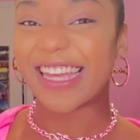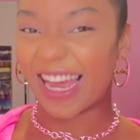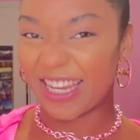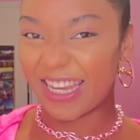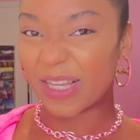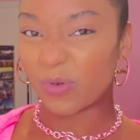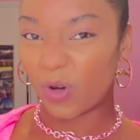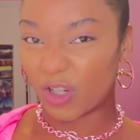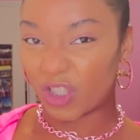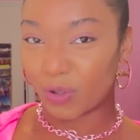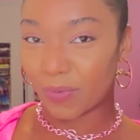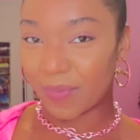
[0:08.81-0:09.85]
Can you guess what
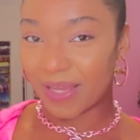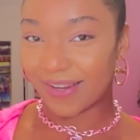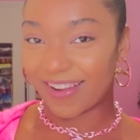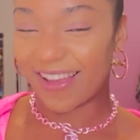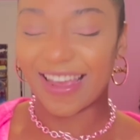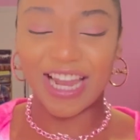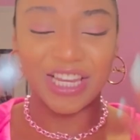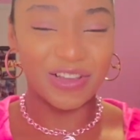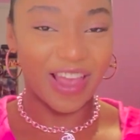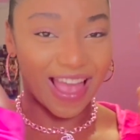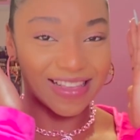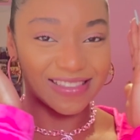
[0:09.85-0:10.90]
costume I'm in? Can you guess?